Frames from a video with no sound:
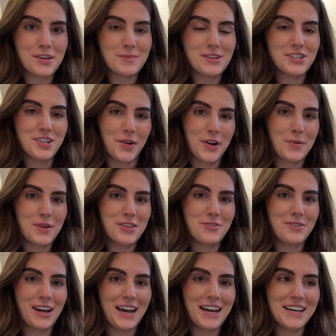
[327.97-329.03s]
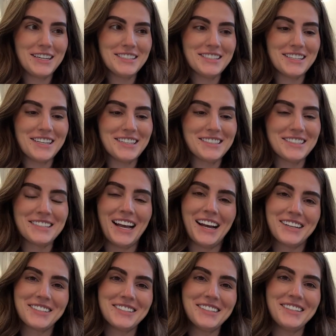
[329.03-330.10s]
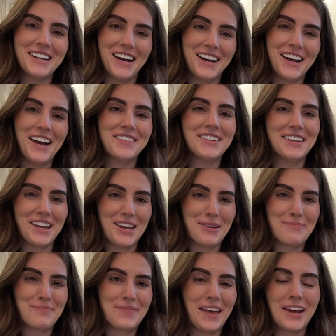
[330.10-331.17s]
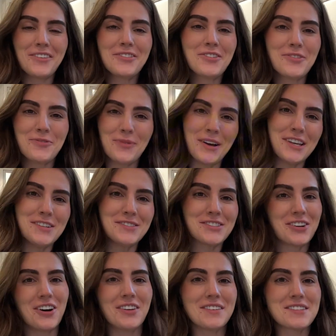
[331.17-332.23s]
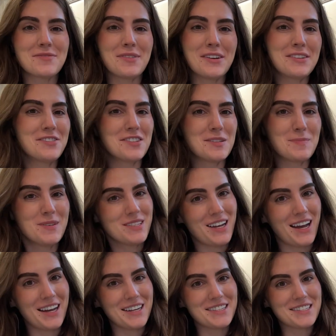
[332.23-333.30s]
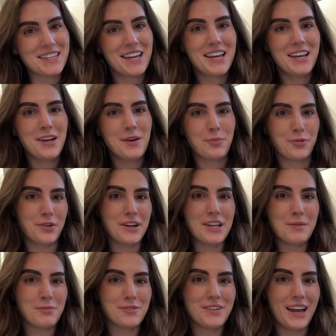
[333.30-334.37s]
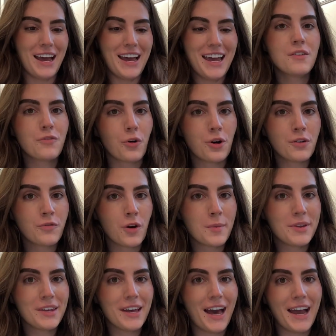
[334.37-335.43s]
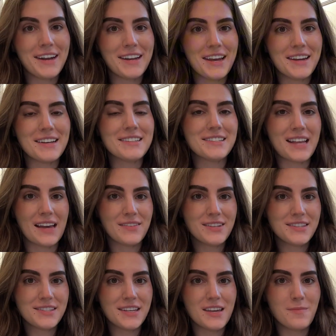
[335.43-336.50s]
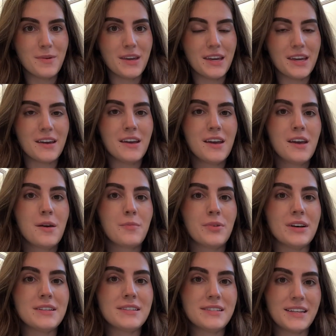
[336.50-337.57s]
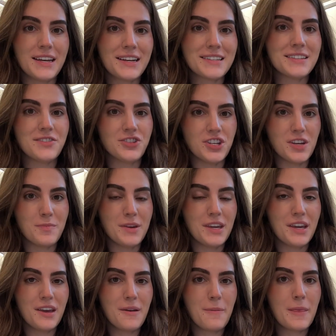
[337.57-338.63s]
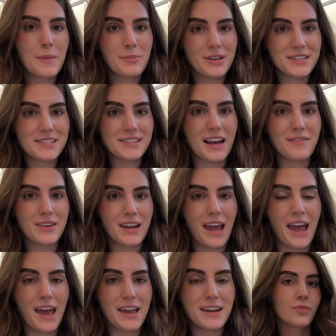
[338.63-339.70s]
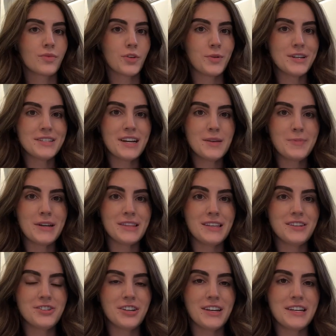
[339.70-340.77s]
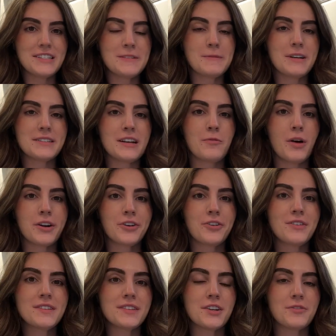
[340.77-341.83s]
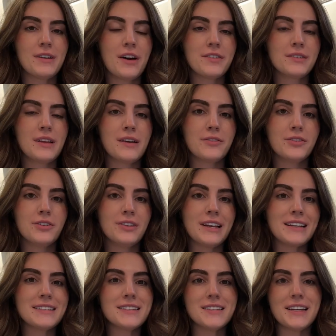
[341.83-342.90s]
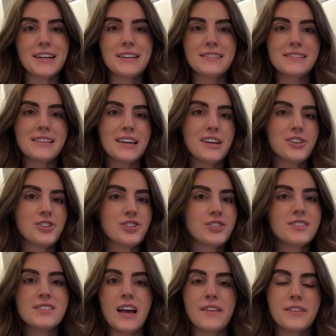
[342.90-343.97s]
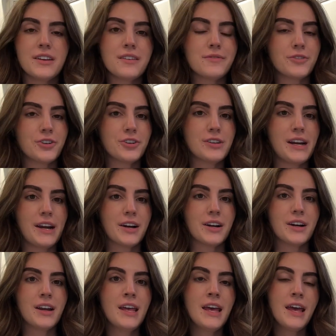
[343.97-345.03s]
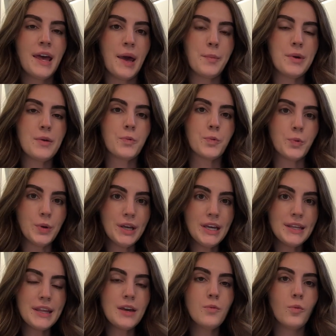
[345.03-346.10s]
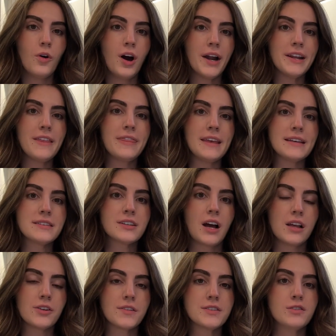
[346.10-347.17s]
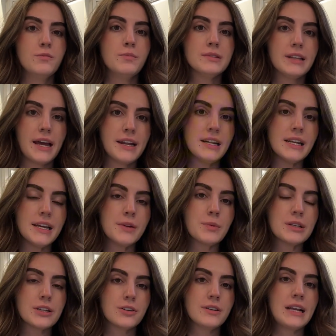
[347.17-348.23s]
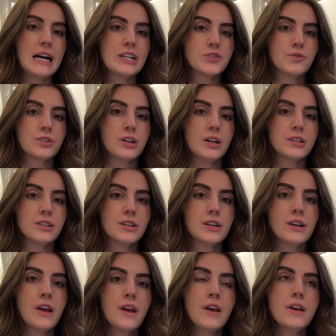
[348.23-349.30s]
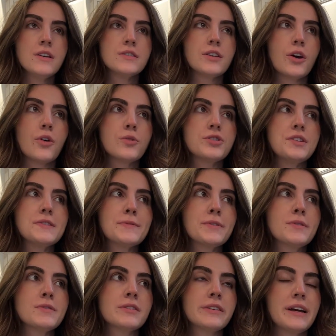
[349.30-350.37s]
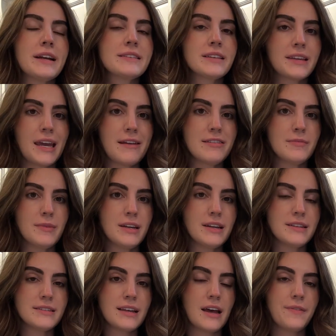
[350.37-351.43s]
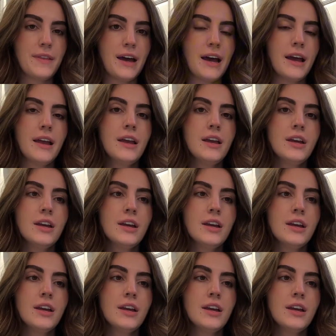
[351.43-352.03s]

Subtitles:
to be sharing with you guys does actually not have a name. I don't know what you would call this one, just besides Pretty Brunette. For her formula, I did 7 CB plus 6 GB plus 7 N. The reason I picked these shades is because I wanted her to sit around a level like 6-ish, 7 for her hair. And we really wanted this color to blend in with her natural color. So she's one of those clients that came to me and said that